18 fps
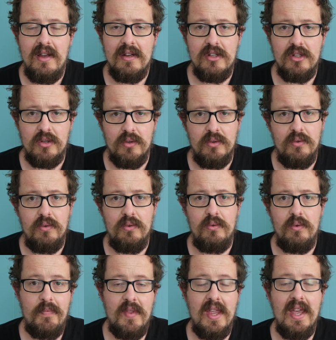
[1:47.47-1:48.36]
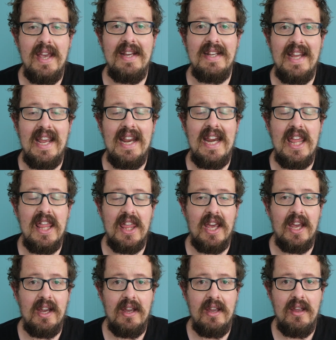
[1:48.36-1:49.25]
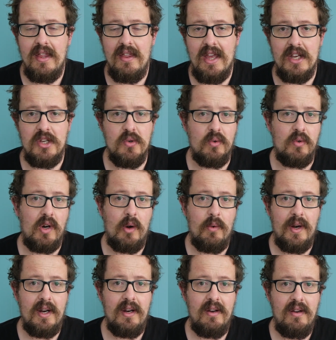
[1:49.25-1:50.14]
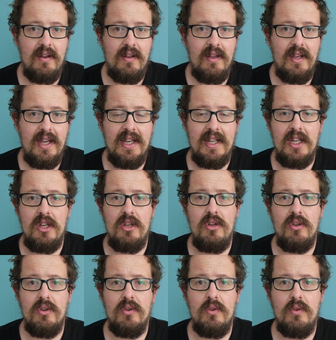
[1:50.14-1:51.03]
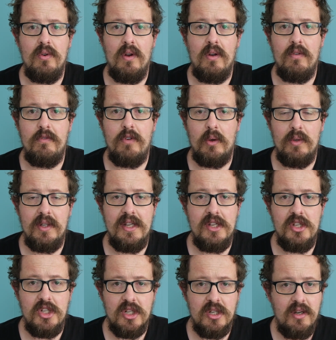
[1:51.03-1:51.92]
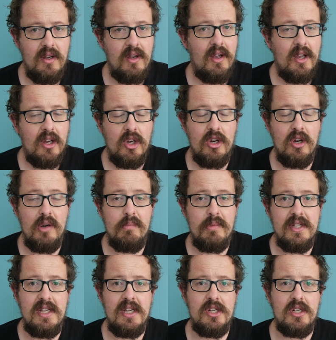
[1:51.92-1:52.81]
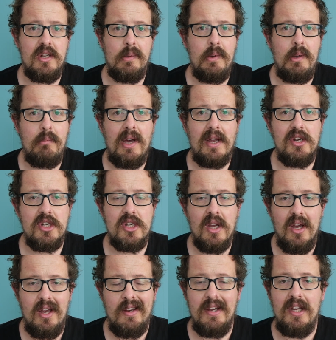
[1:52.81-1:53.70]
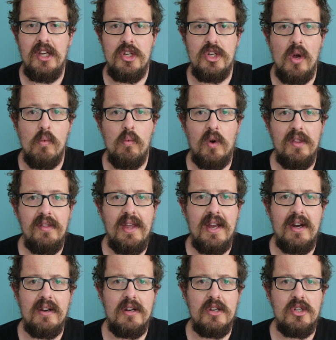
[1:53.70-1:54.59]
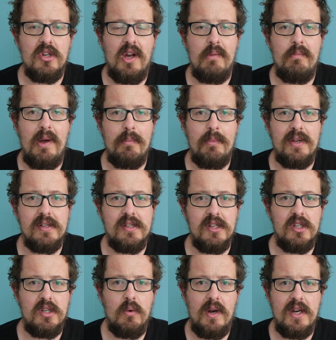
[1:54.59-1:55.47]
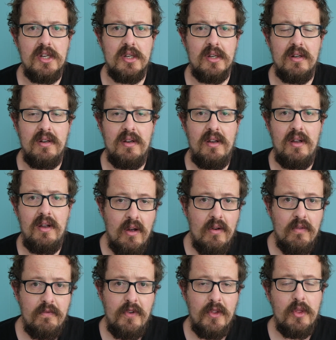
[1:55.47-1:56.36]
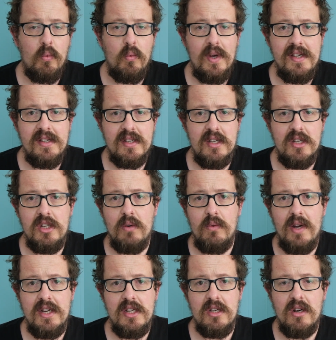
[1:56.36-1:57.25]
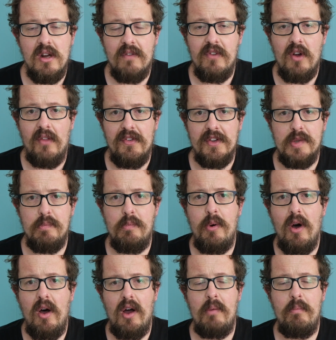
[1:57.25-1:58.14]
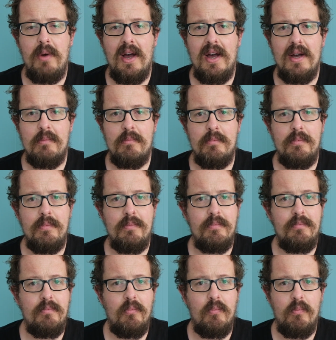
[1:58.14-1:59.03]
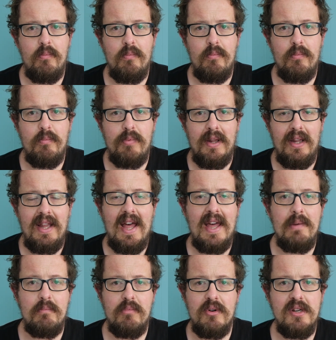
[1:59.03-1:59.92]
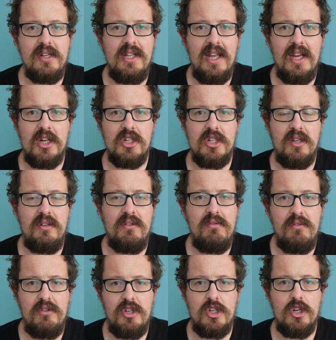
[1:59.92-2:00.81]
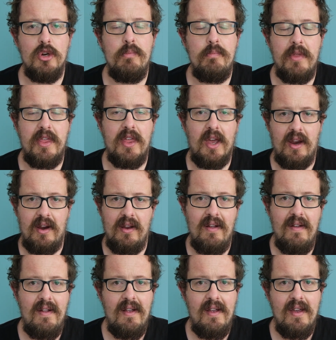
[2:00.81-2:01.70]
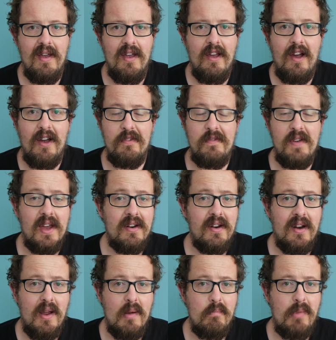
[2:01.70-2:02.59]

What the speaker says: to eat anything that you're growing. Any new foliage could potentially be munched. Now you don't want that in a giant pumpkin situation. For the wind situation, I've got this pop-up plant protection tube thing. I found it at